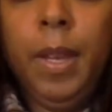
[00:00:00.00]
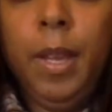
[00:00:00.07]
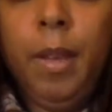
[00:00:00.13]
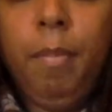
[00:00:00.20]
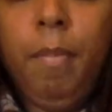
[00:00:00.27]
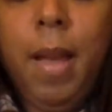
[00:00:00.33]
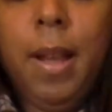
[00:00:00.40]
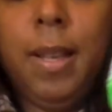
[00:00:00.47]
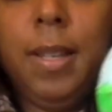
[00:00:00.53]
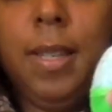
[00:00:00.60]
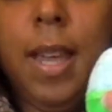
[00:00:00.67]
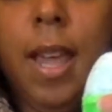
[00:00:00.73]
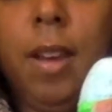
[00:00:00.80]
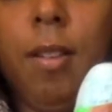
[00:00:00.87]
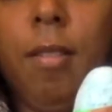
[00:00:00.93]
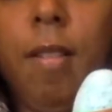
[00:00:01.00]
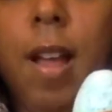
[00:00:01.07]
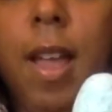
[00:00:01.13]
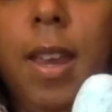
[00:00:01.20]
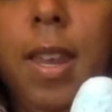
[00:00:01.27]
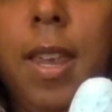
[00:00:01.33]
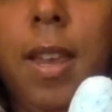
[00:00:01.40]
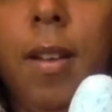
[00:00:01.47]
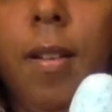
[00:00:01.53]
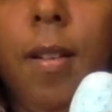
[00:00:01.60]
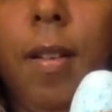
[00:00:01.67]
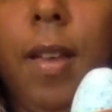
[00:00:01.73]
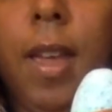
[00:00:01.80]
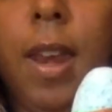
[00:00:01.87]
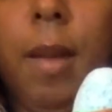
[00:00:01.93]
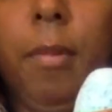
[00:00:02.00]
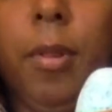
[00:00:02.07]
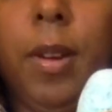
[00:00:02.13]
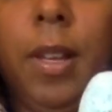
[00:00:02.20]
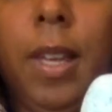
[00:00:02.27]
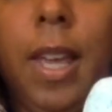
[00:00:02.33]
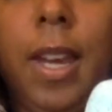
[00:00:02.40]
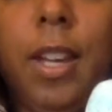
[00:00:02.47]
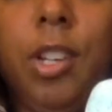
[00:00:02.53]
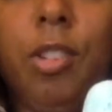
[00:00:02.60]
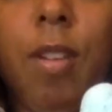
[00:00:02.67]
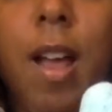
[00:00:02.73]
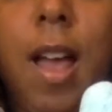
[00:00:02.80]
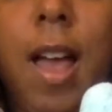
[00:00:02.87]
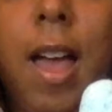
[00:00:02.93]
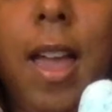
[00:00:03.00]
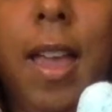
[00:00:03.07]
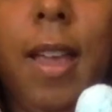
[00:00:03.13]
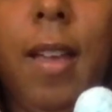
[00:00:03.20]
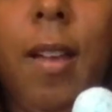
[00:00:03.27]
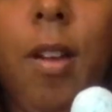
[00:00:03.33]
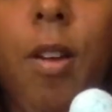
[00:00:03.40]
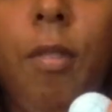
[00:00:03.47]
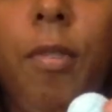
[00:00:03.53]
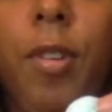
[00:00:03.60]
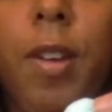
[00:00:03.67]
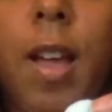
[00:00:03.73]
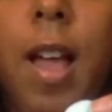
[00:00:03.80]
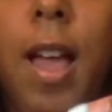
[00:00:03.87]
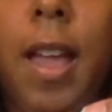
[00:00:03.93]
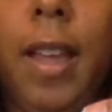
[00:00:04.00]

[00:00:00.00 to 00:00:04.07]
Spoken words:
my container right here, and I'm going to let it dry overnight.